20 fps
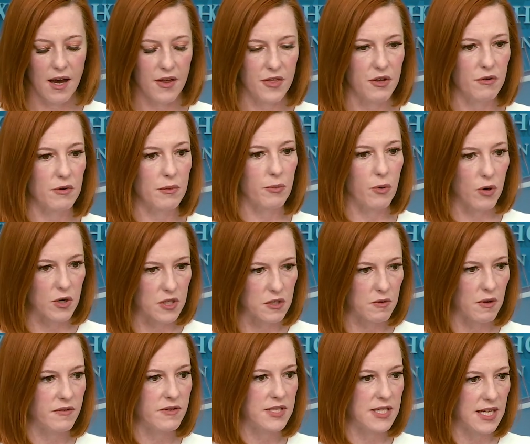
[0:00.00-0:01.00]
the reports
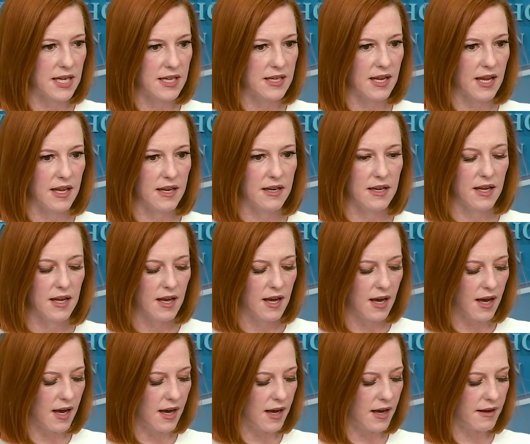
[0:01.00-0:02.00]
we've seen and
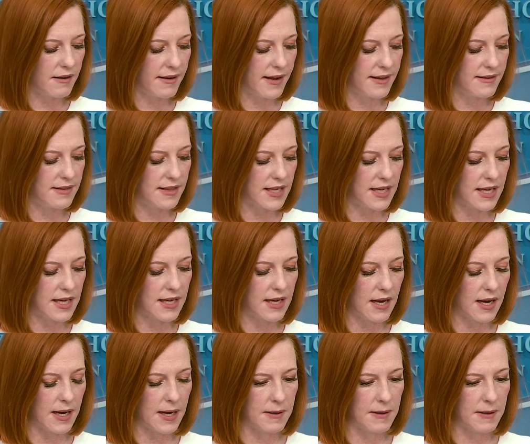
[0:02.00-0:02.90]
the